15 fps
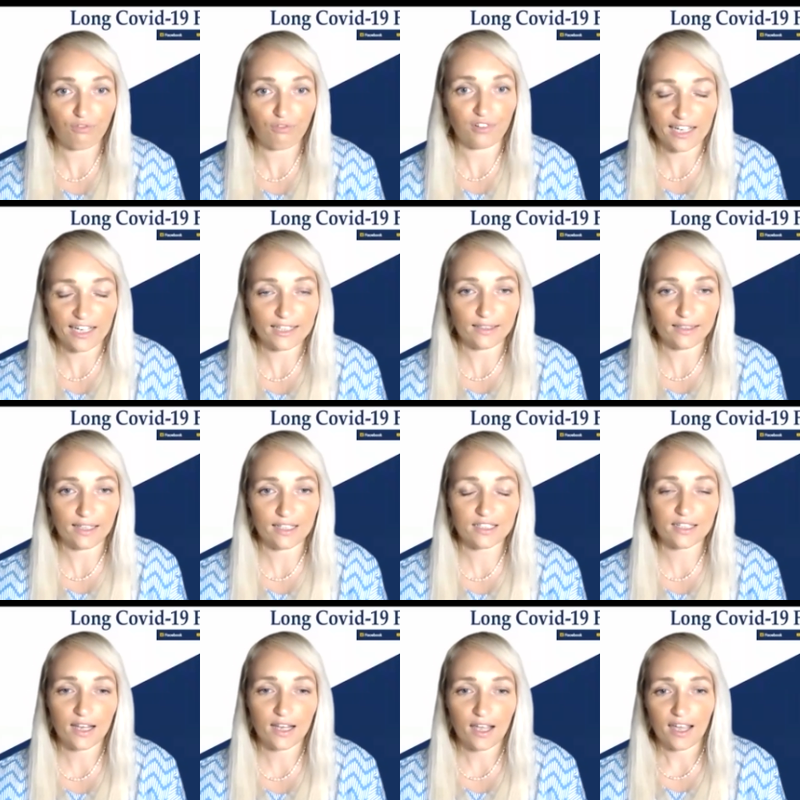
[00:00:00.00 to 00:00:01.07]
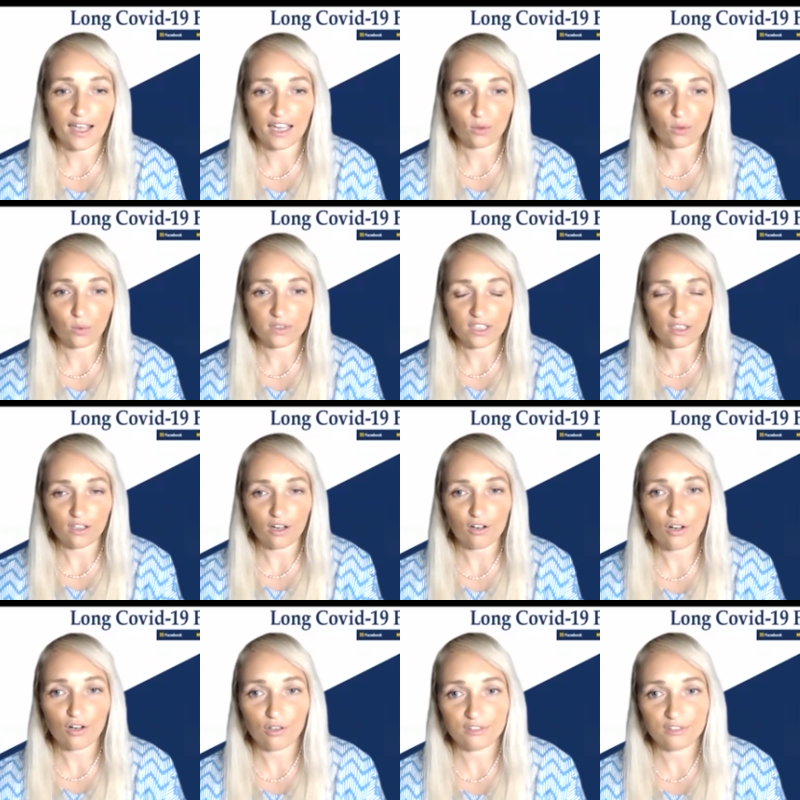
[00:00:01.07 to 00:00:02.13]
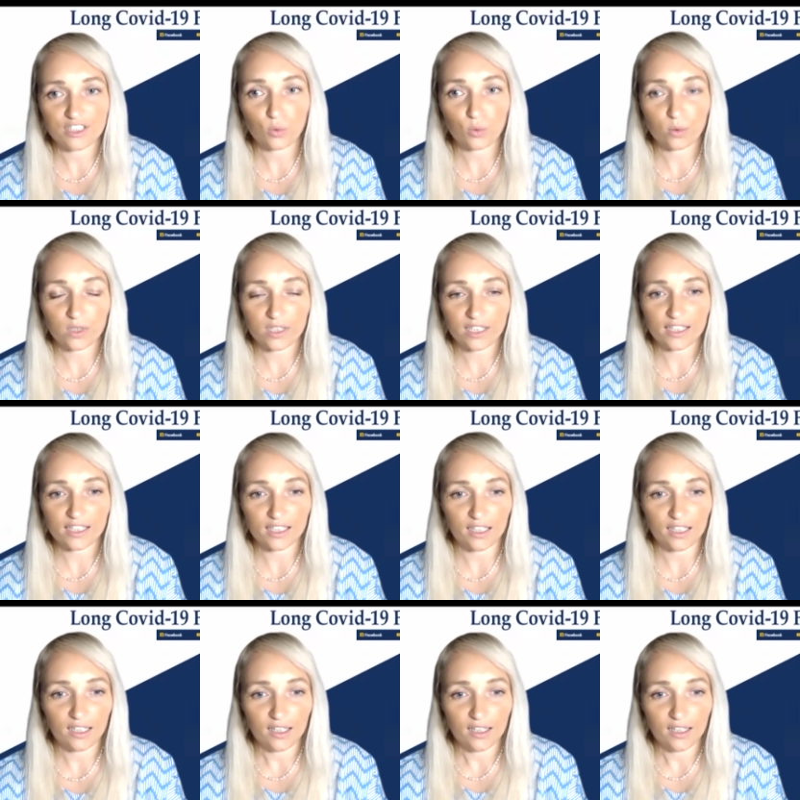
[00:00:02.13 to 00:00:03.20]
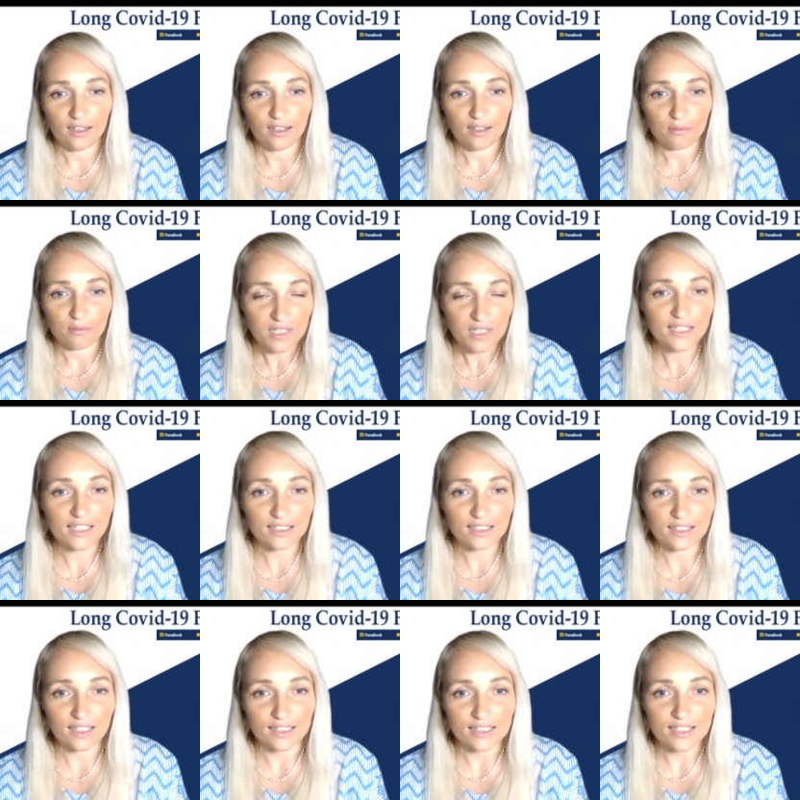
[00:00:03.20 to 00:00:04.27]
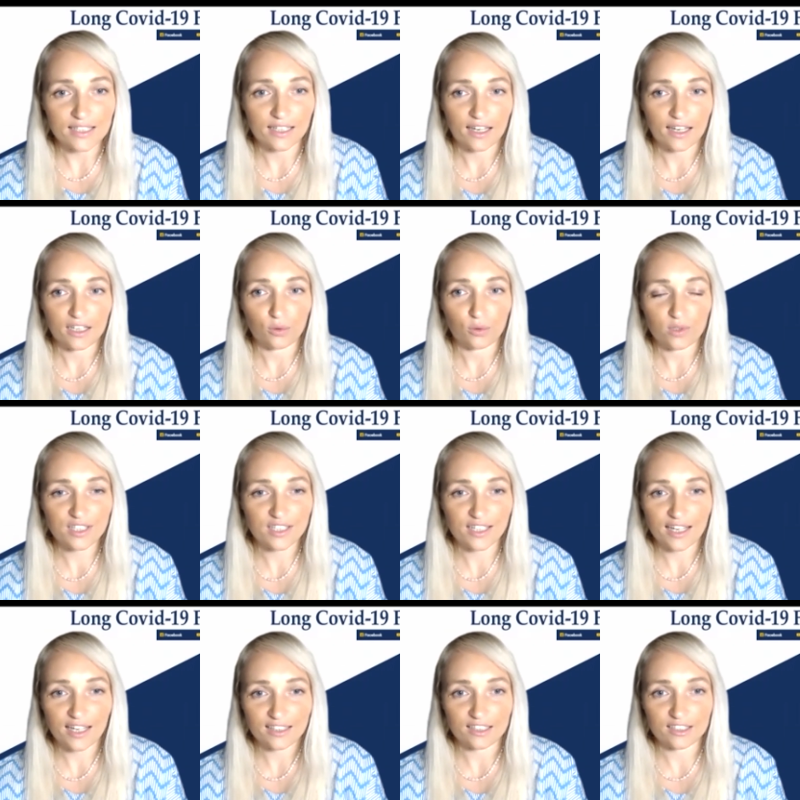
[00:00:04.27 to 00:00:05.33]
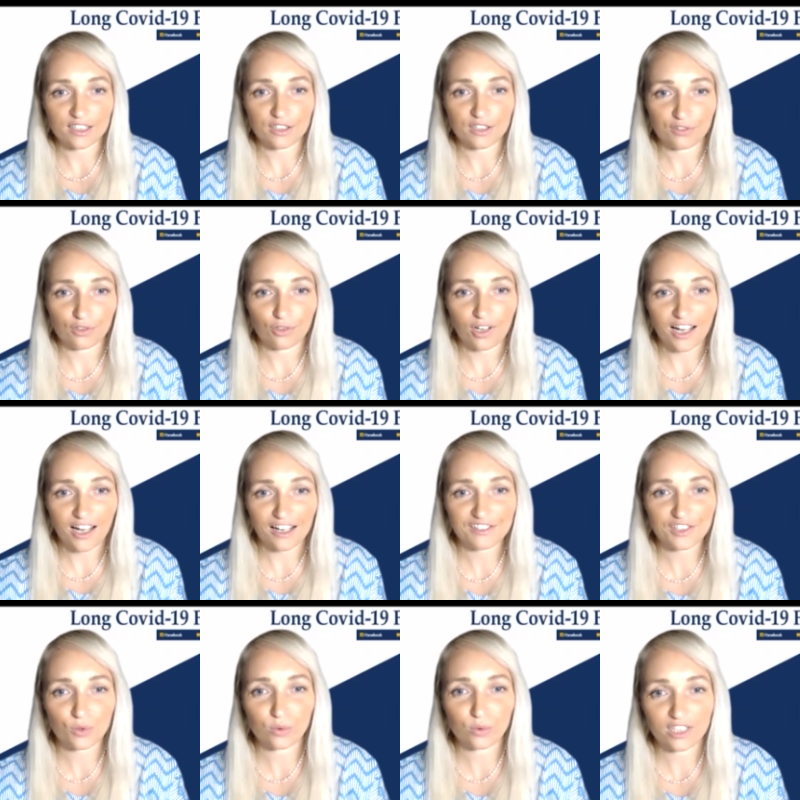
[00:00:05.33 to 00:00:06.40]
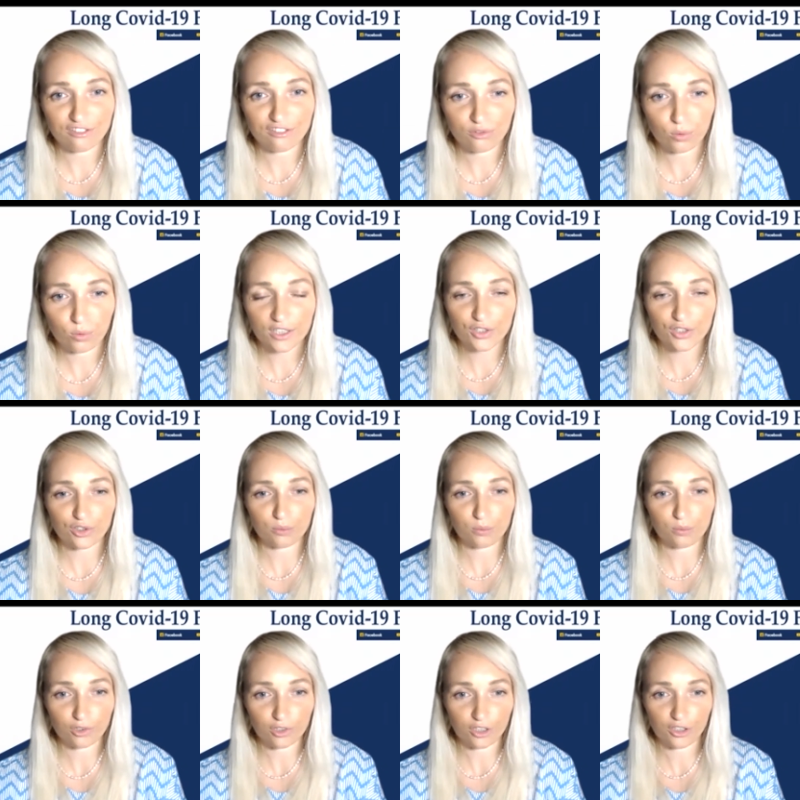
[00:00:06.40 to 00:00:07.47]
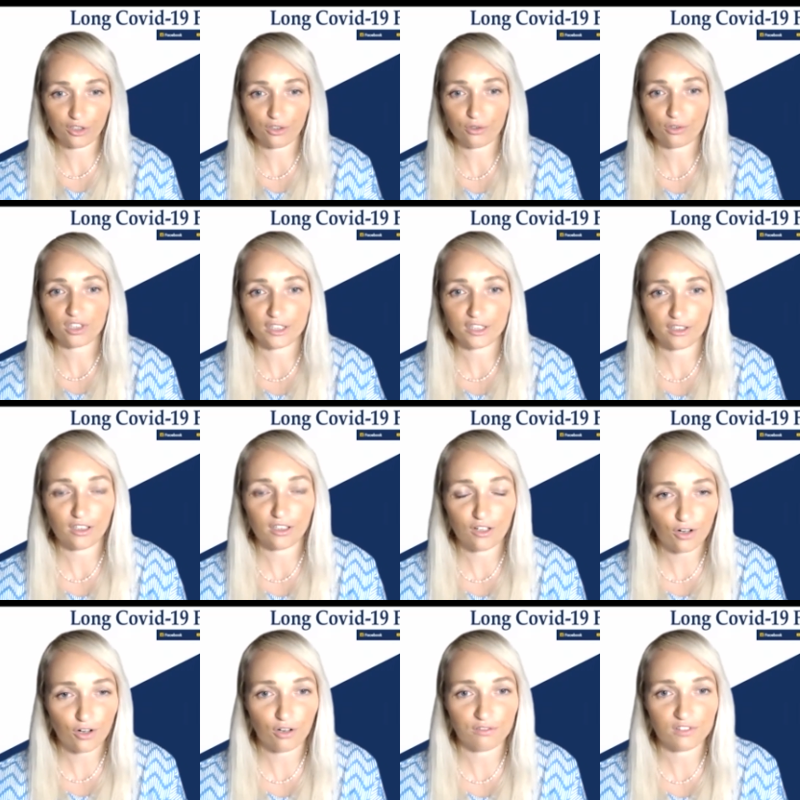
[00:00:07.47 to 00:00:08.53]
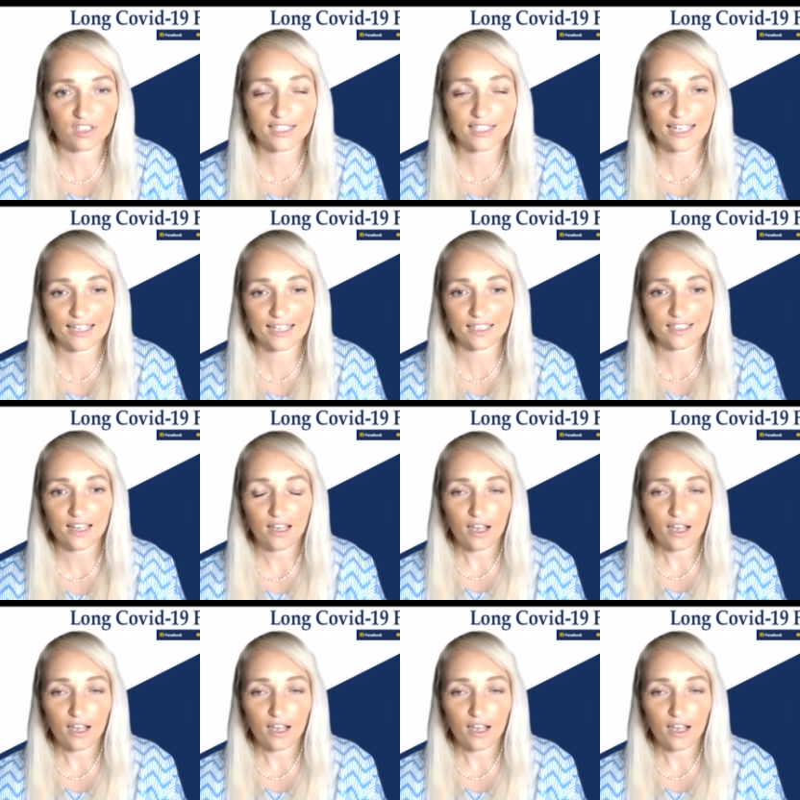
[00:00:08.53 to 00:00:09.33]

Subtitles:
an illness. And with the long COVID, we are missing that. And we say that if you have 12 weeks or more, you are in a long COVID state.